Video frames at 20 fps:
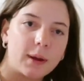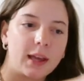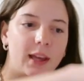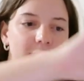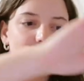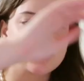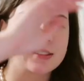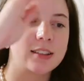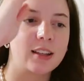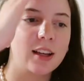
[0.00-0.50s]

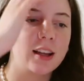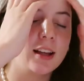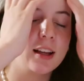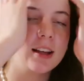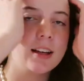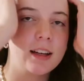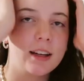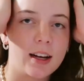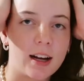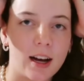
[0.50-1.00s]
bit,
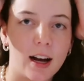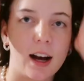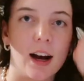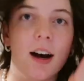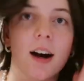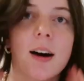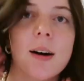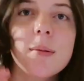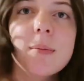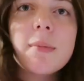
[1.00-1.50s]

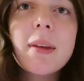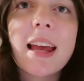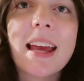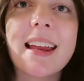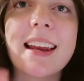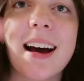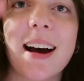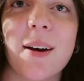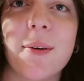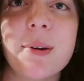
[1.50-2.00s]

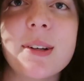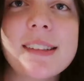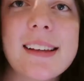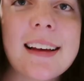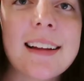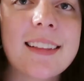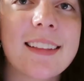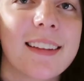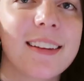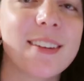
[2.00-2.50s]
and I was
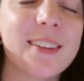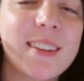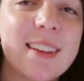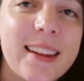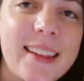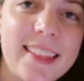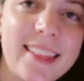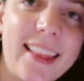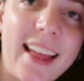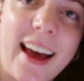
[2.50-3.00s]
like literally
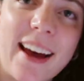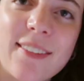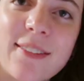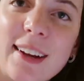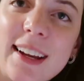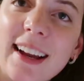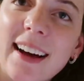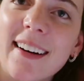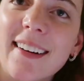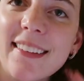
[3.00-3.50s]

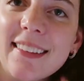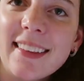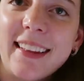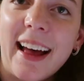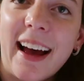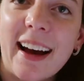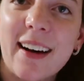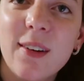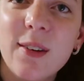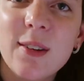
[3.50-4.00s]
laughing out
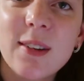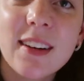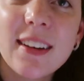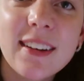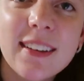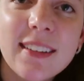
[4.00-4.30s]
loud.